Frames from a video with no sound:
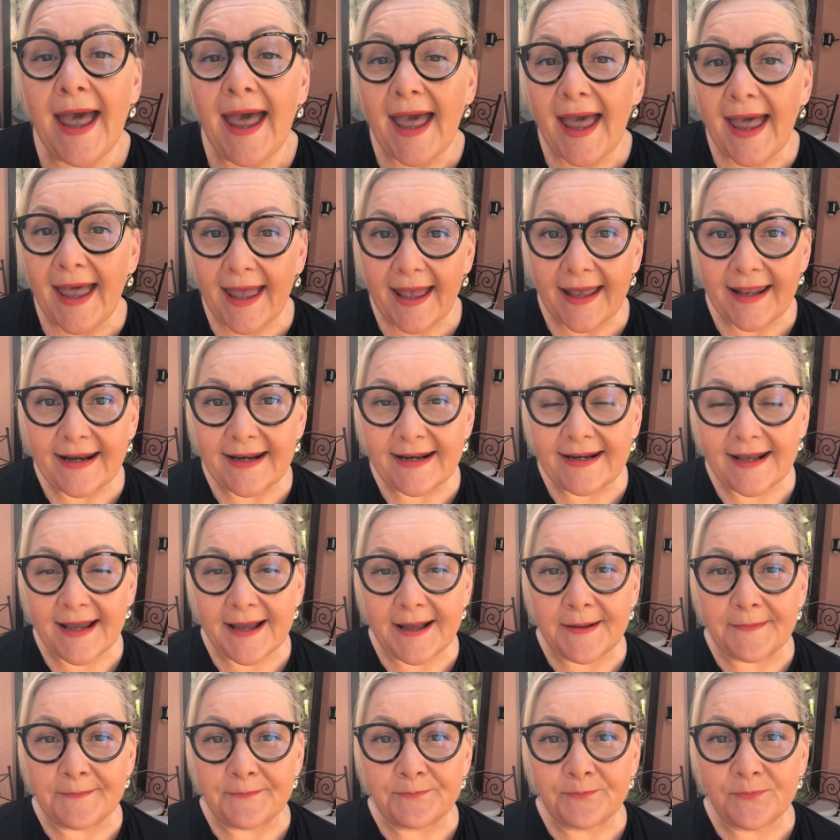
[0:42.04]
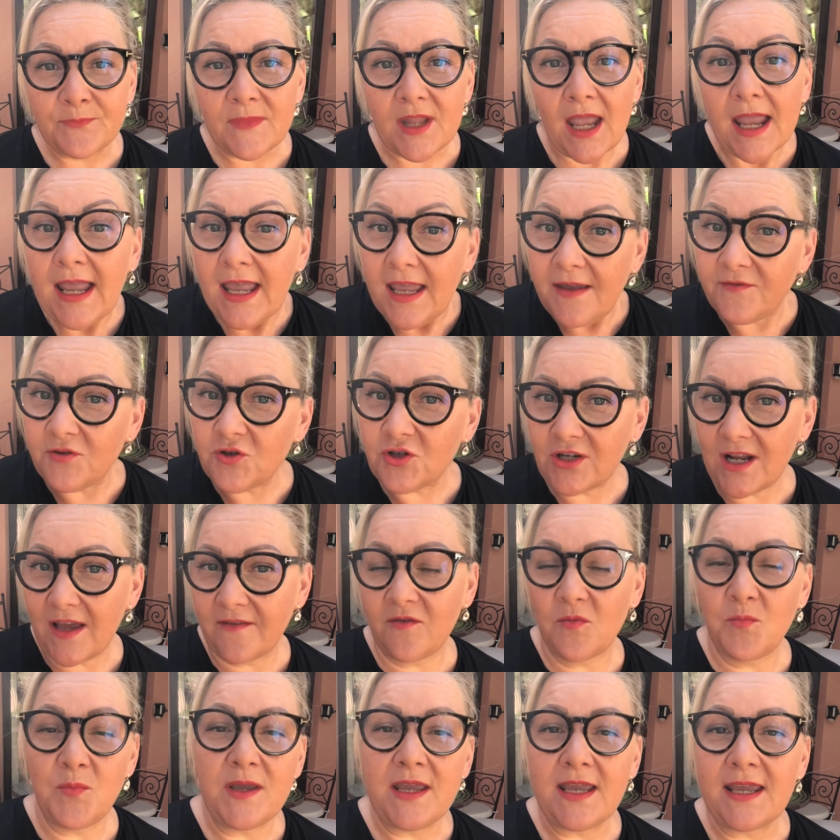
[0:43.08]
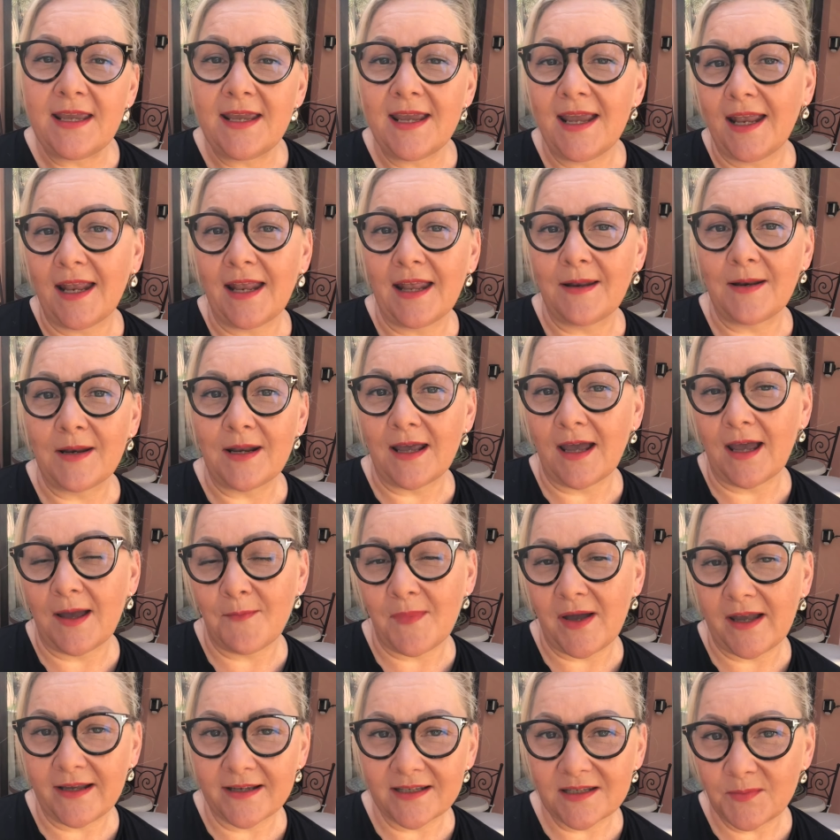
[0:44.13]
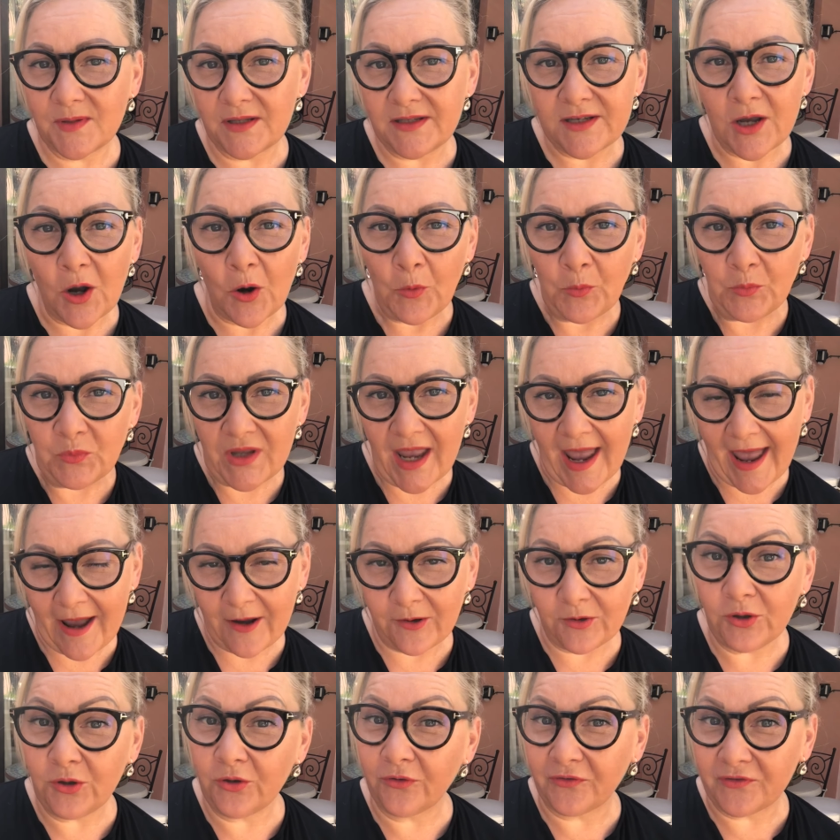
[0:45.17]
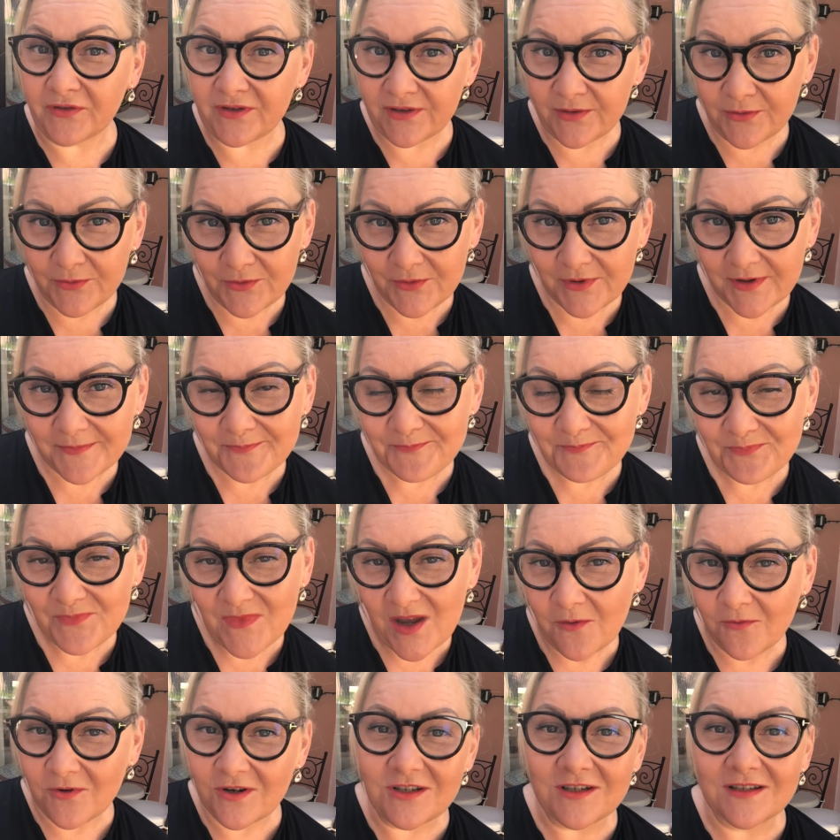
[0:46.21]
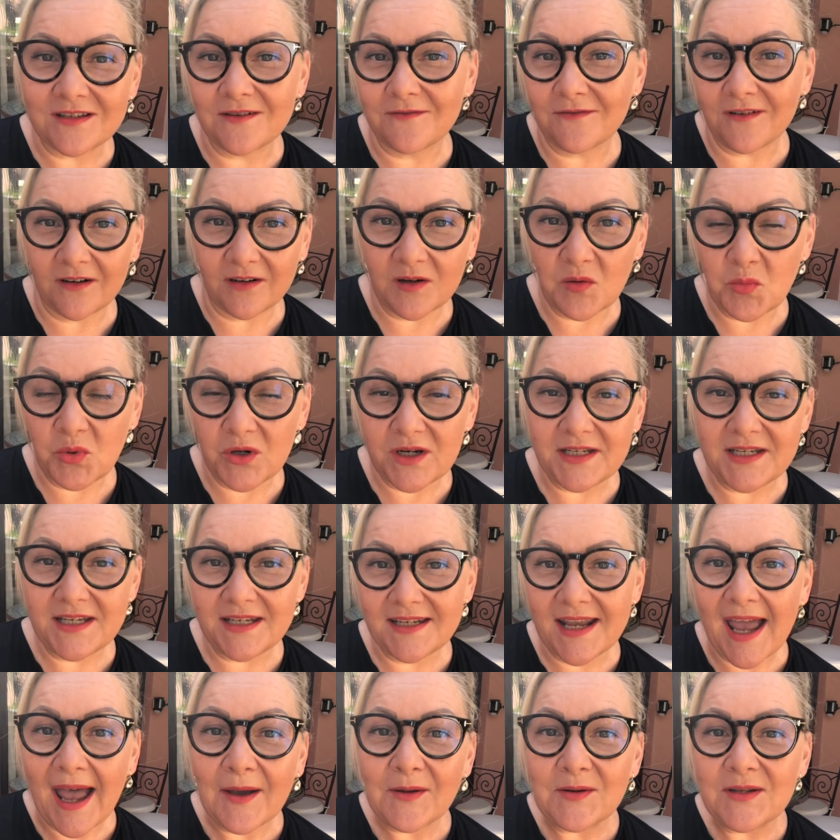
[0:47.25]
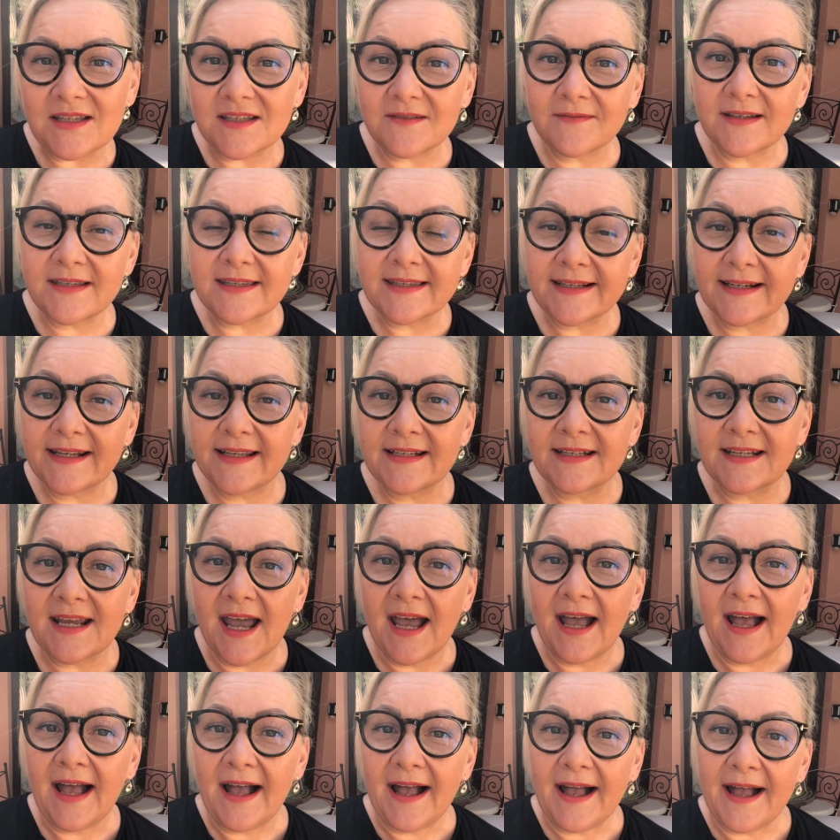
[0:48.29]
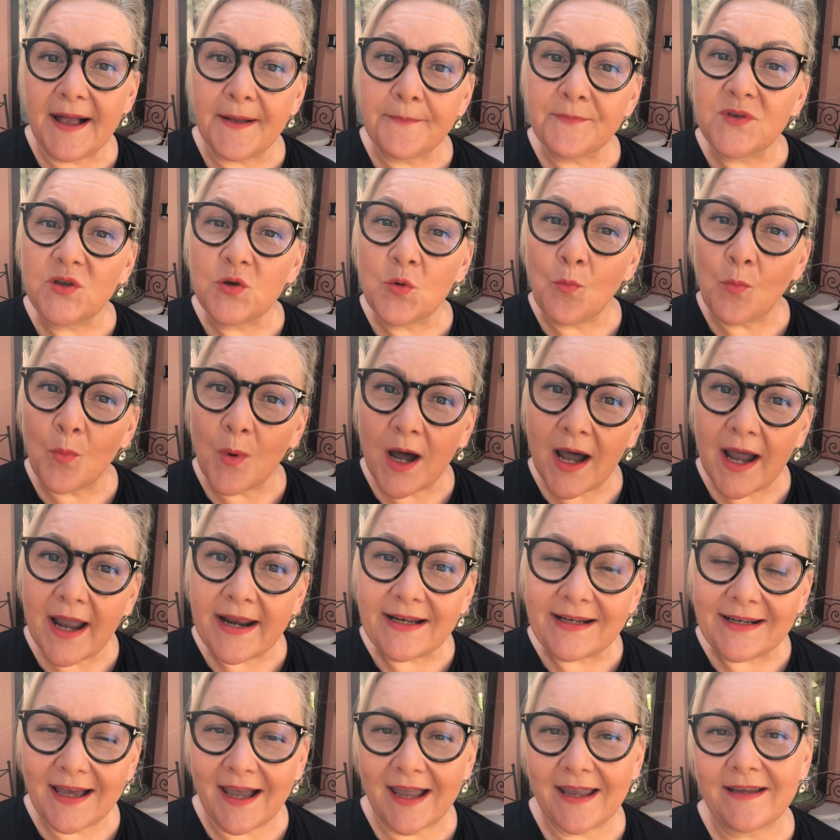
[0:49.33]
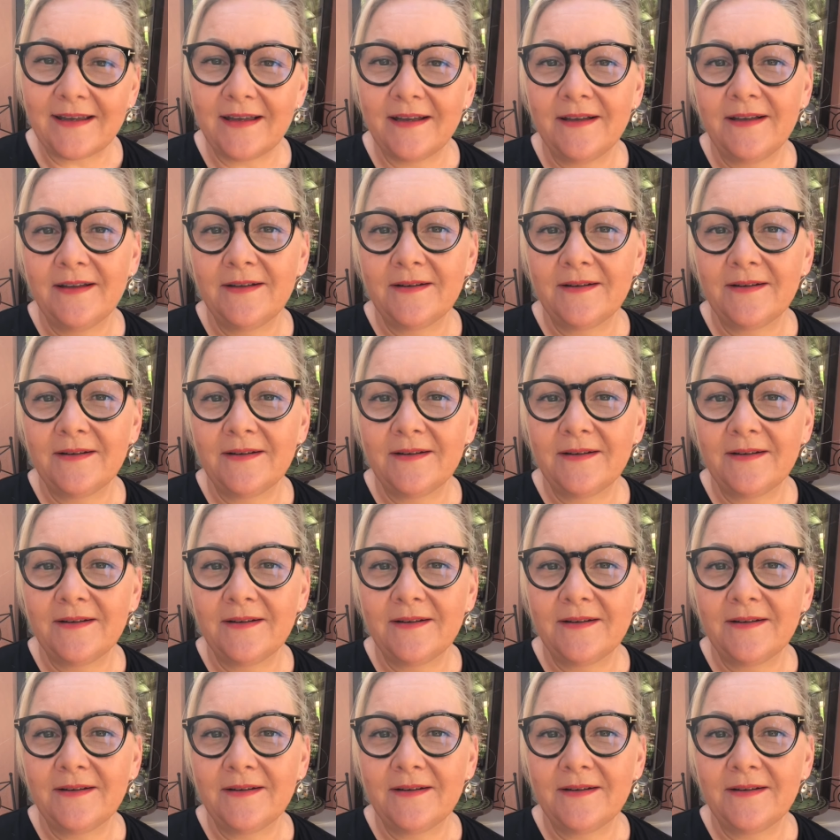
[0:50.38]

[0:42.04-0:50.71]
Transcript: And if you should ever be in my husband's hometown of Zug, which is a very pretty town in Switzerland, you might like